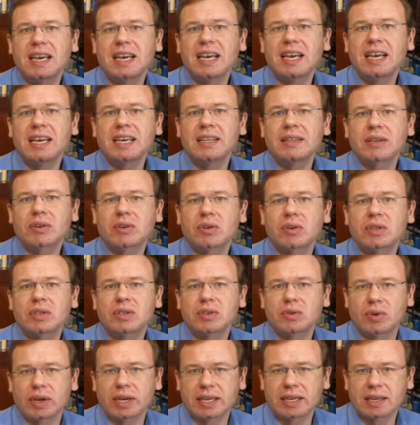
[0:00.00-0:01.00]
in the
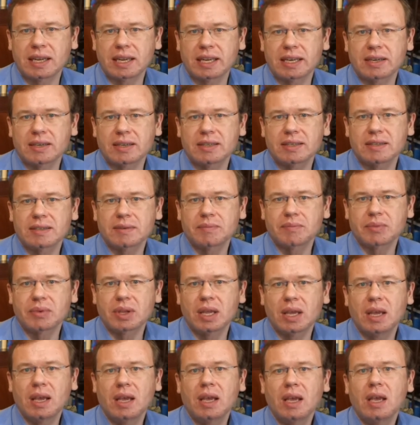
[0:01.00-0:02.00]
constraint layers.
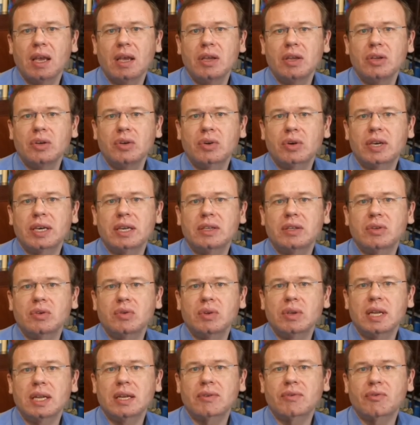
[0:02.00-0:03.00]
You can
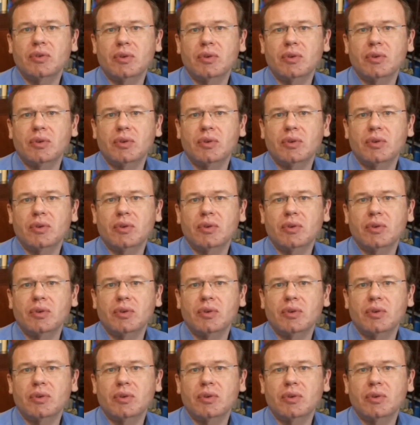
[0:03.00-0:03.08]
do that,